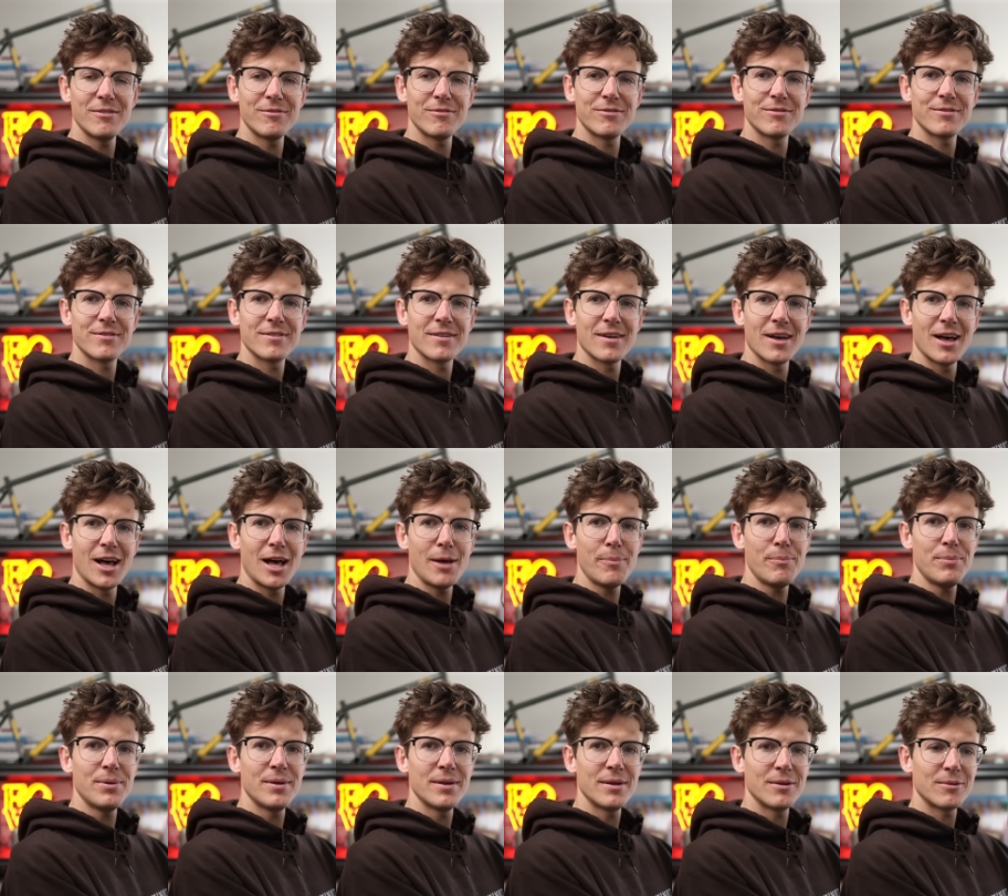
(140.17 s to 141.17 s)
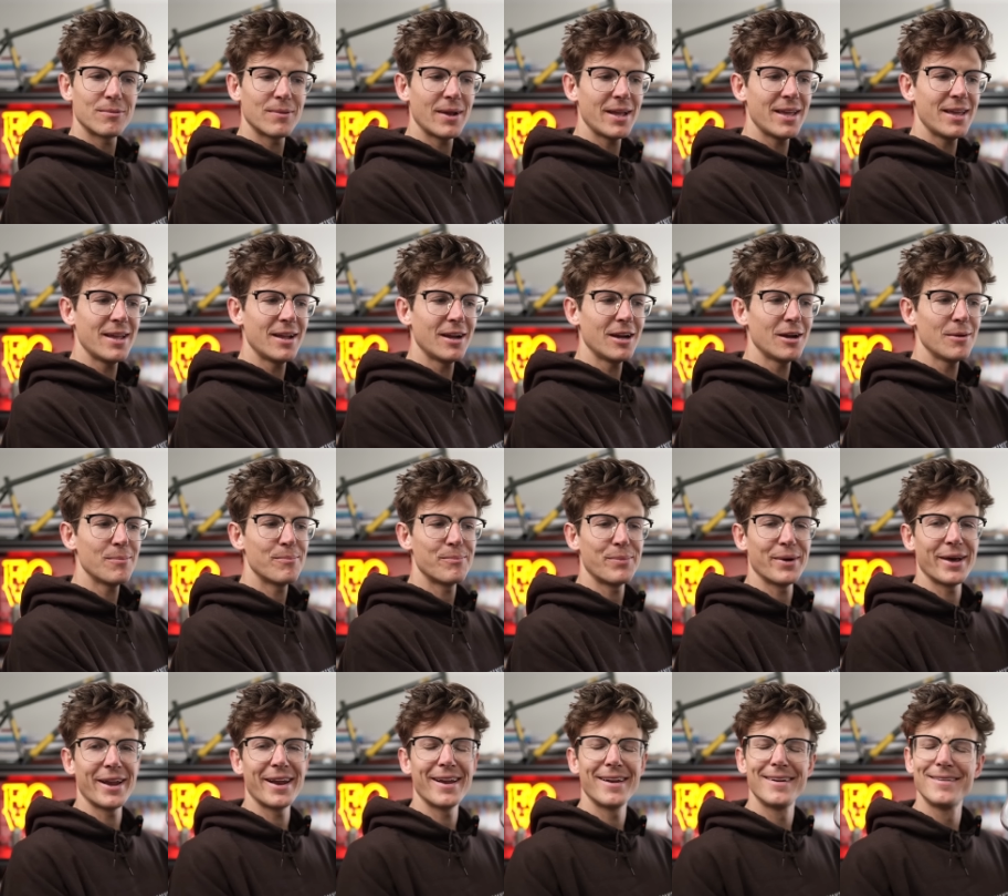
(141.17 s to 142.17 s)
of up right here,
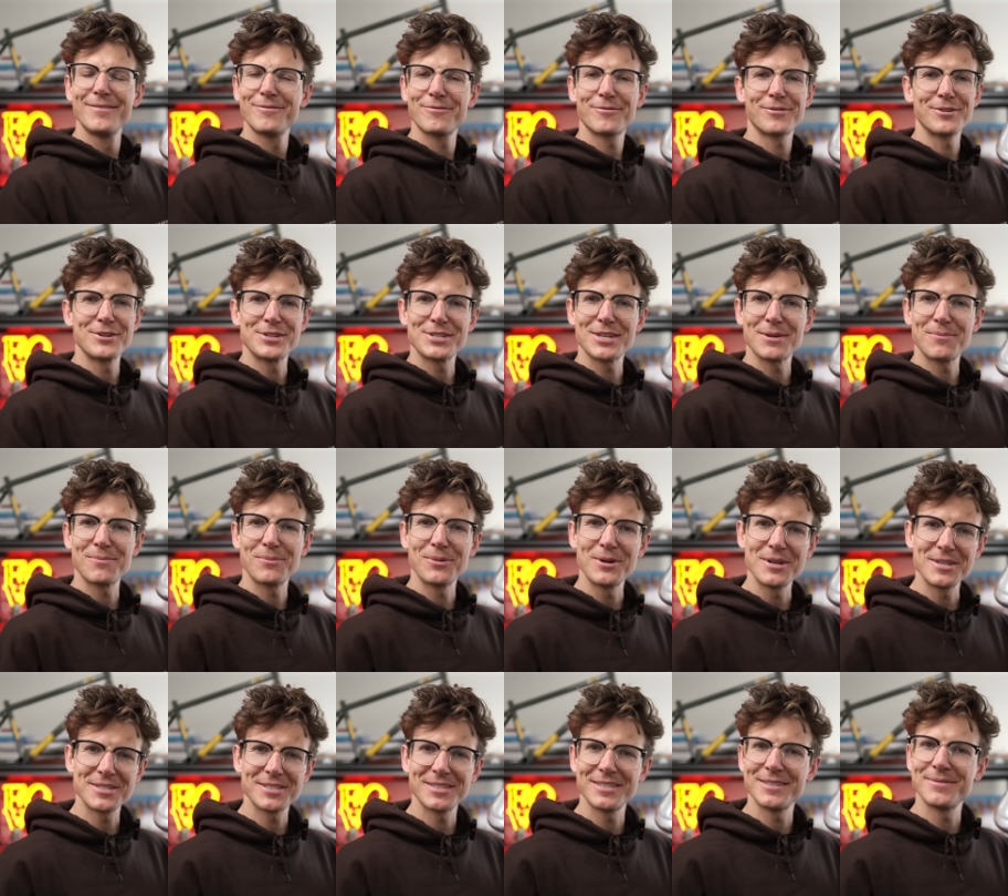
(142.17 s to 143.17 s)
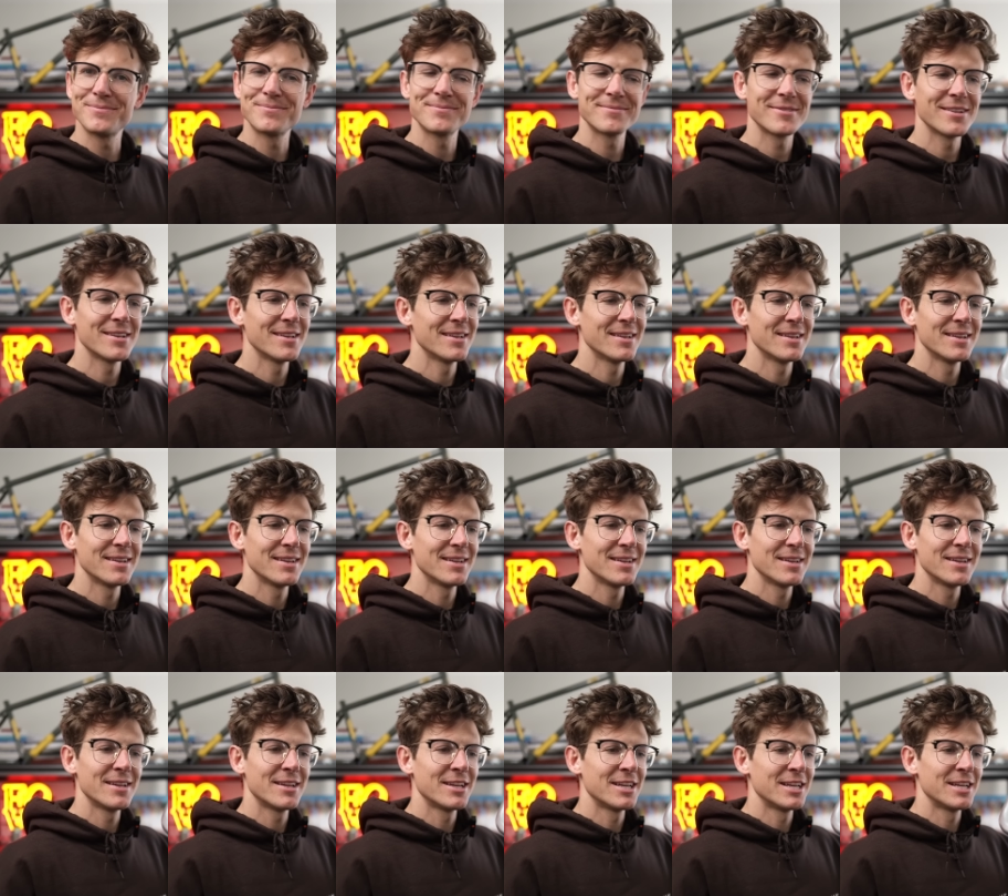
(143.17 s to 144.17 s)
but for some reason,
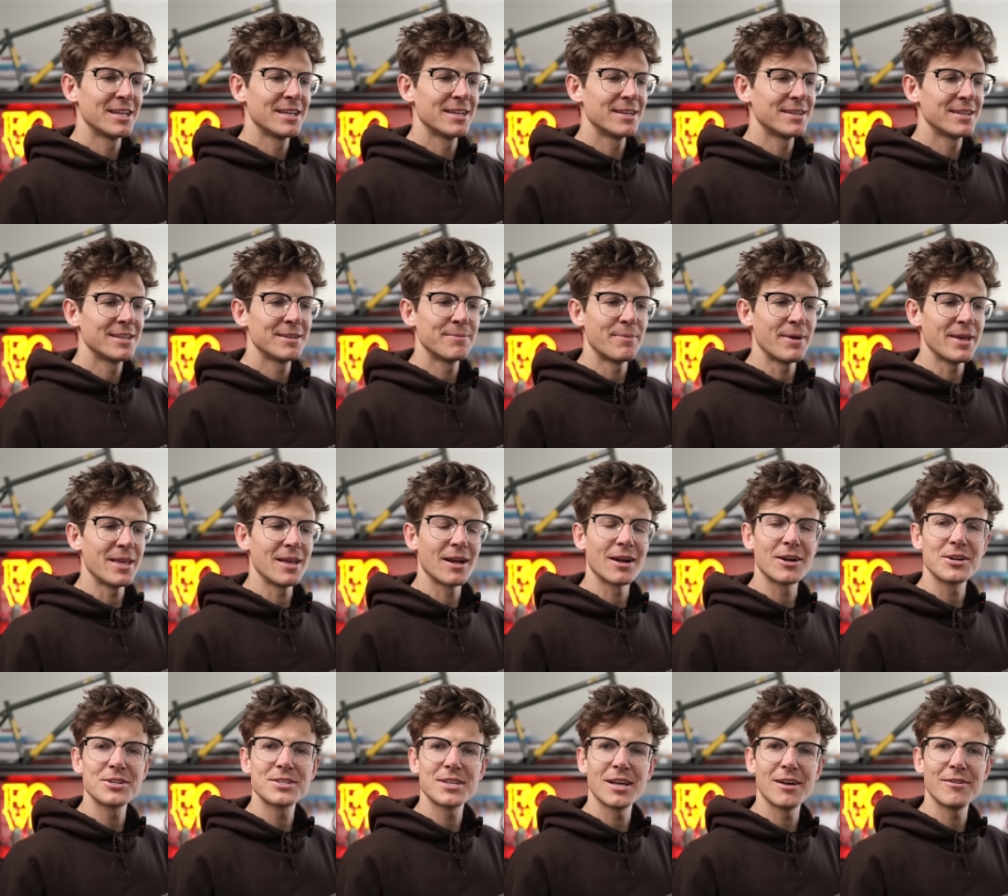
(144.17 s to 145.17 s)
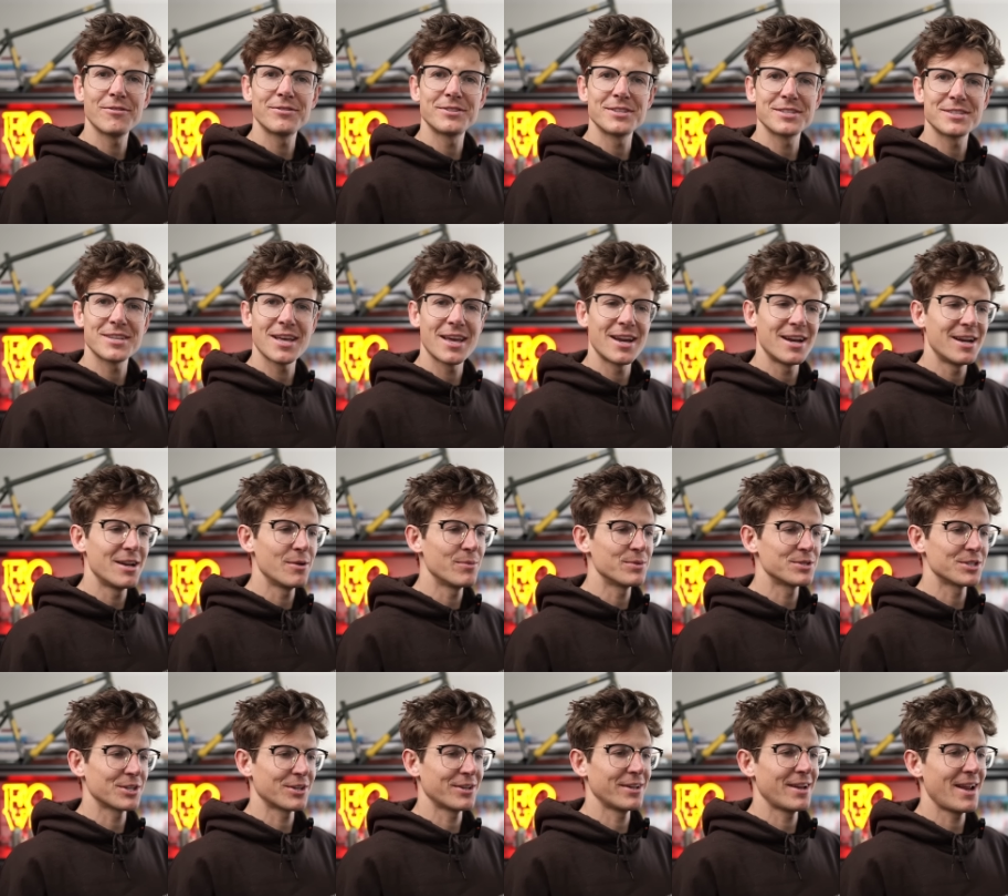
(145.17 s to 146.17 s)
my younger self decided it
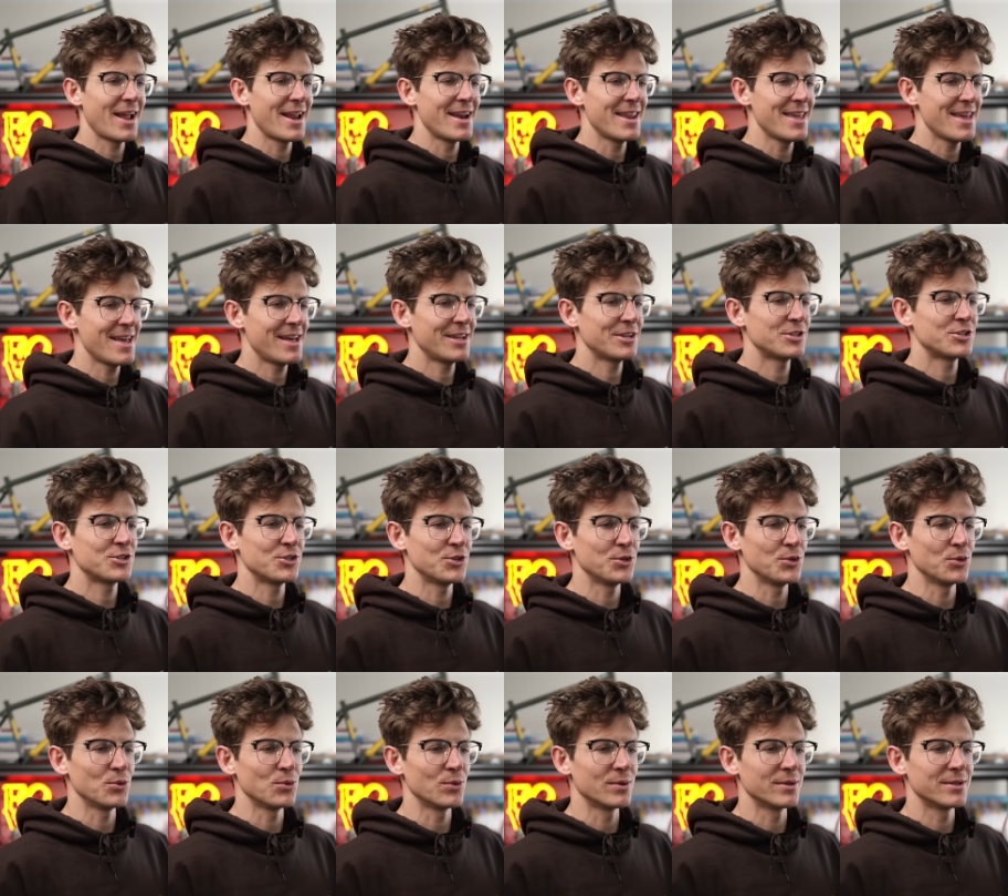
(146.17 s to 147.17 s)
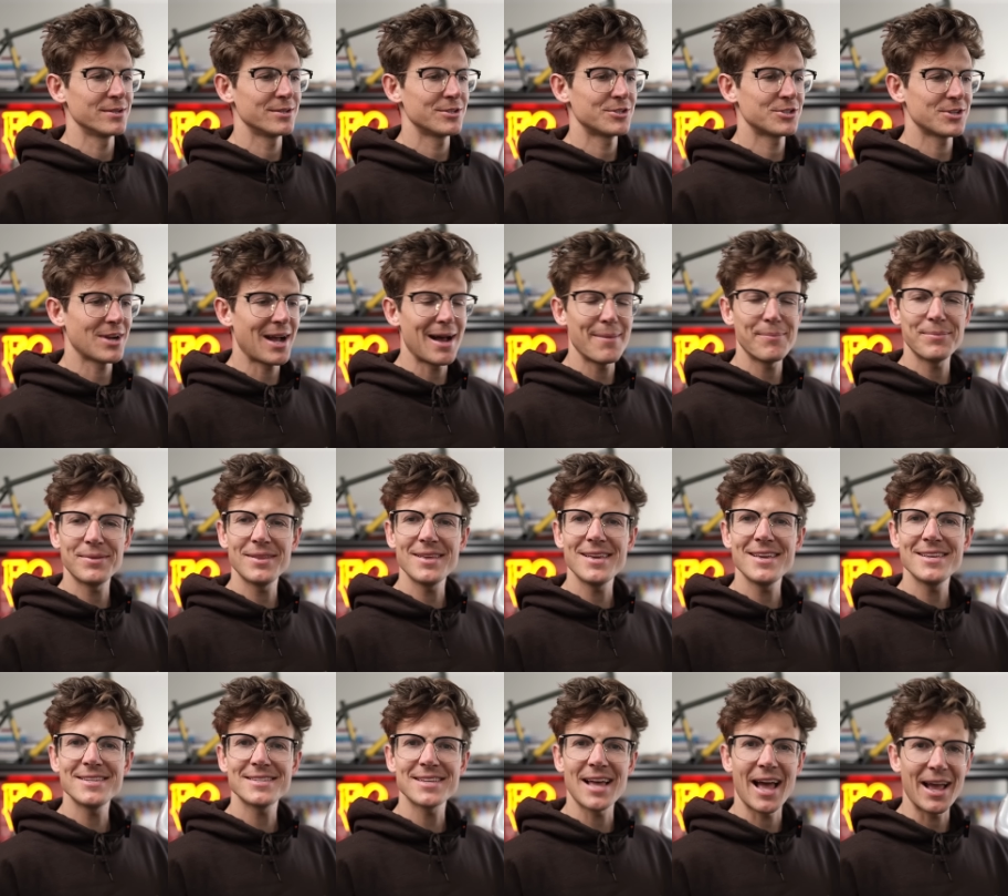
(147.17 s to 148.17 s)
was a good idea to chop
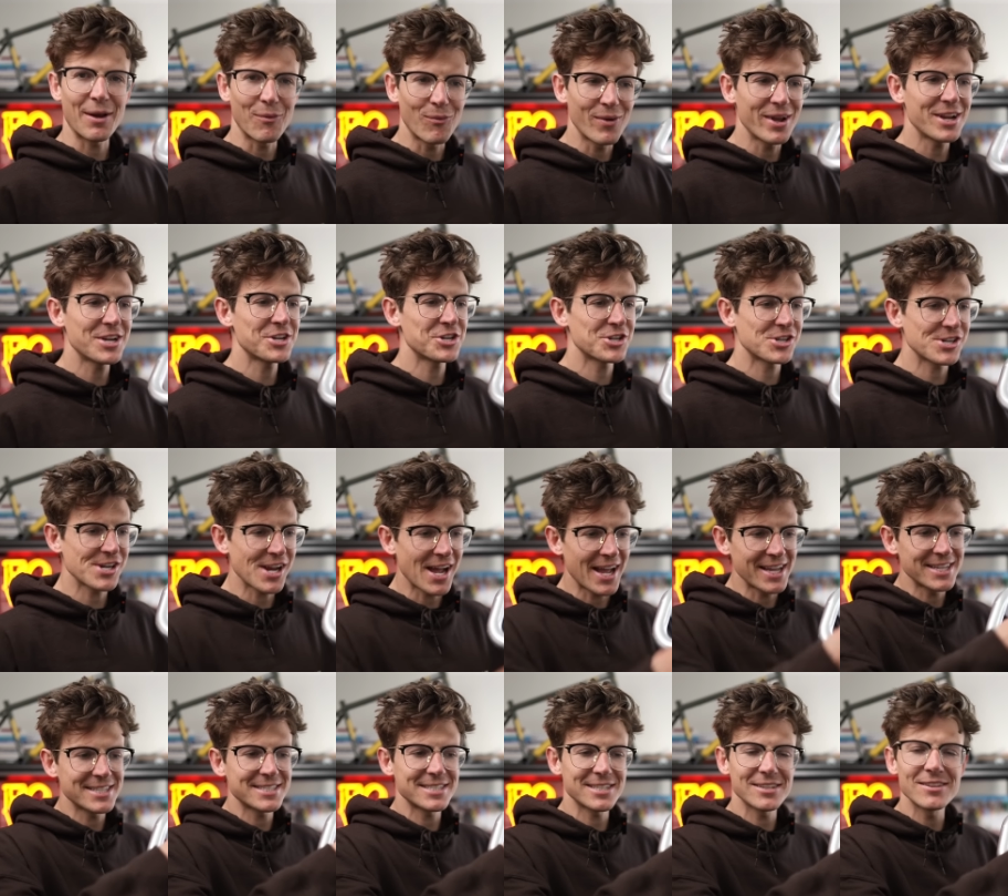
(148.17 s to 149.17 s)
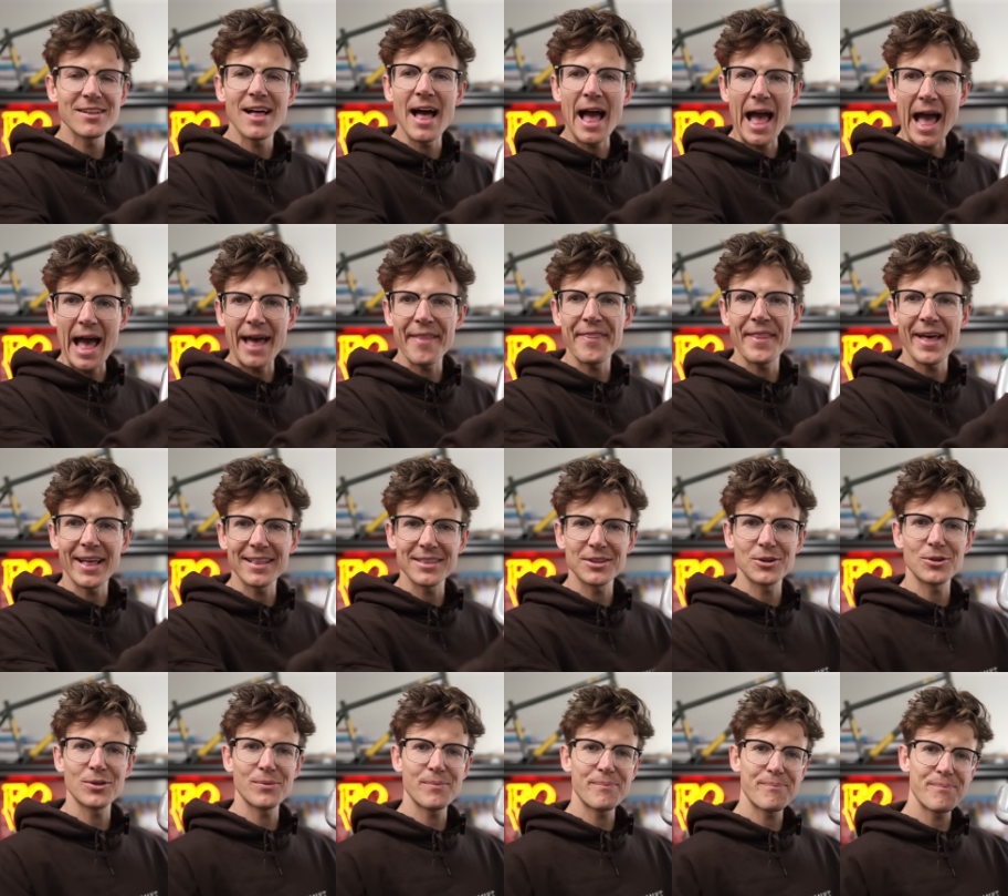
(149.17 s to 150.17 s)
these. I wish I still had that
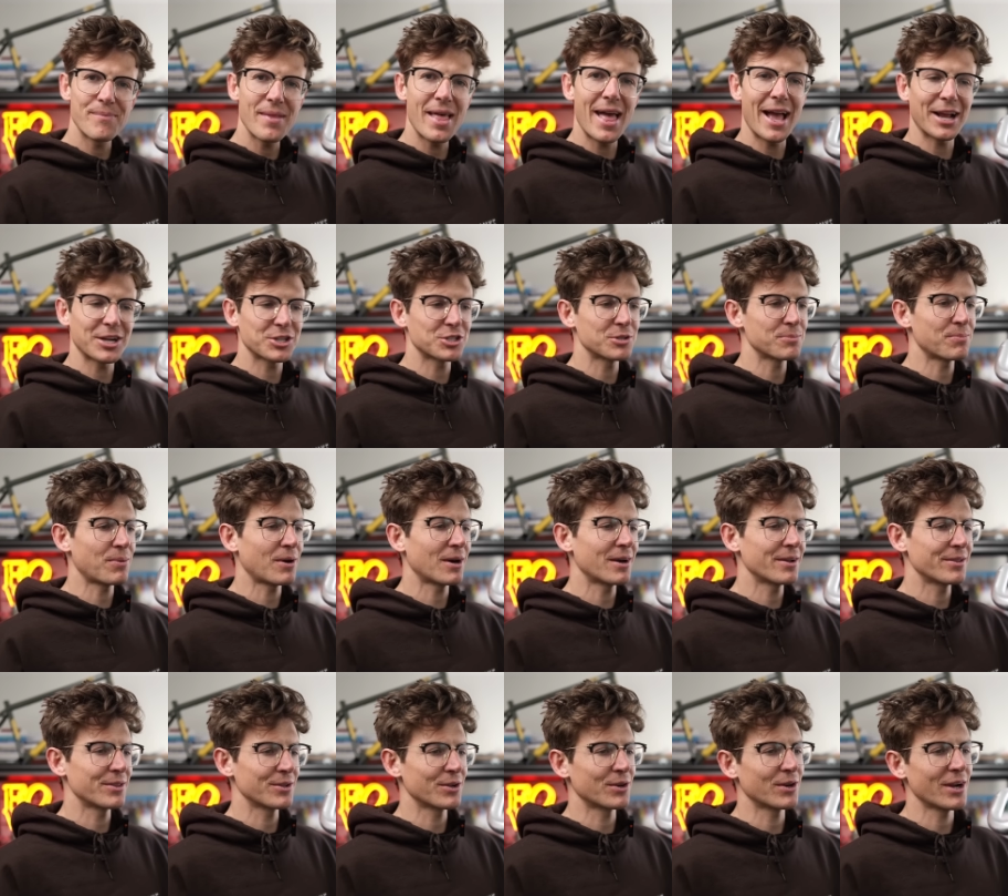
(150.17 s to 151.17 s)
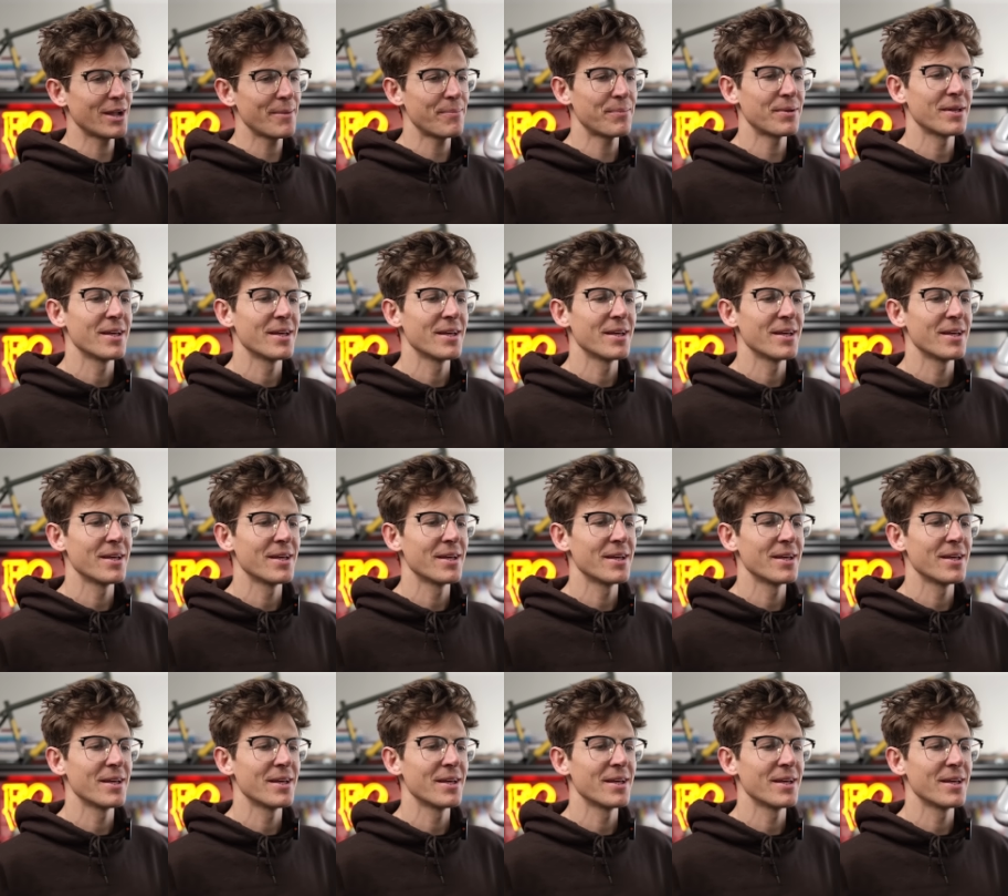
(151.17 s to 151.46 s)
little extra part of the grip.